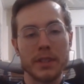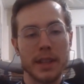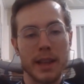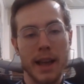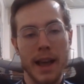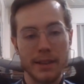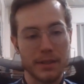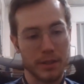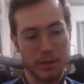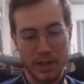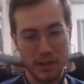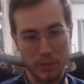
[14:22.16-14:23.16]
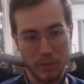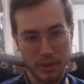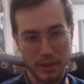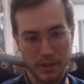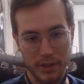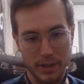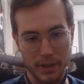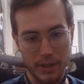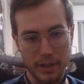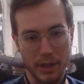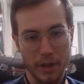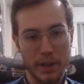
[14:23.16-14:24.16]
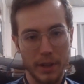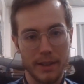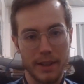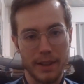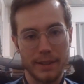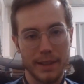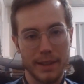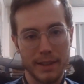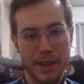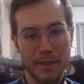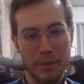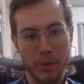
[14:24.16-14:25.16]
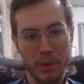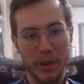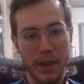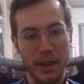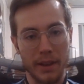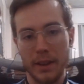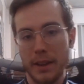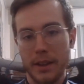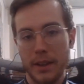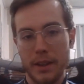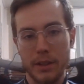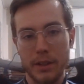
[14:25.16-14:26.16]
all this debt has to crash at once. That's inevitable, and then